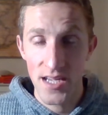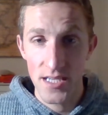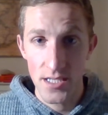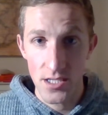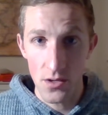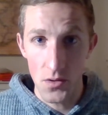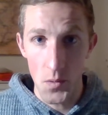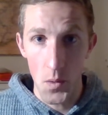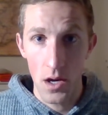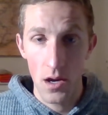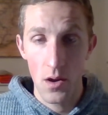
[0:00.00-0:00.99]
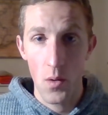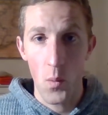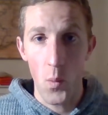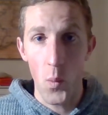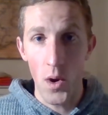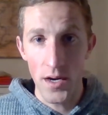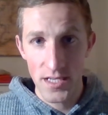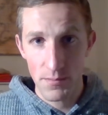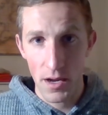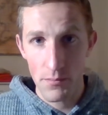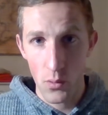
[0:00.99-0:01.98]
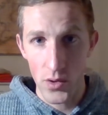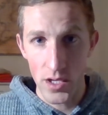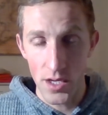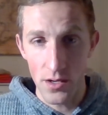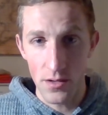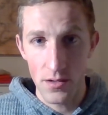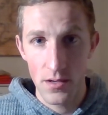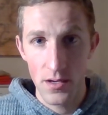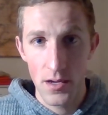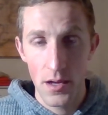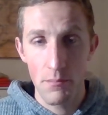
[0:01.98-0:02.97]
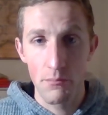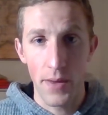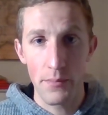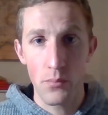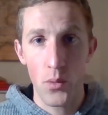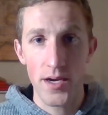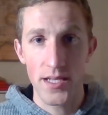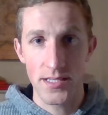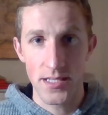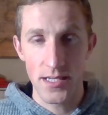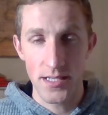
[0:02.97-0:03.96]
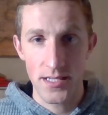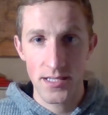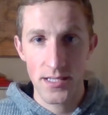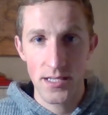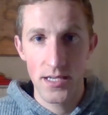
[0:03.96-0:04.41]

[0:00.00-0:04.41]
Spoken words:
So, what is my point here? My point is this.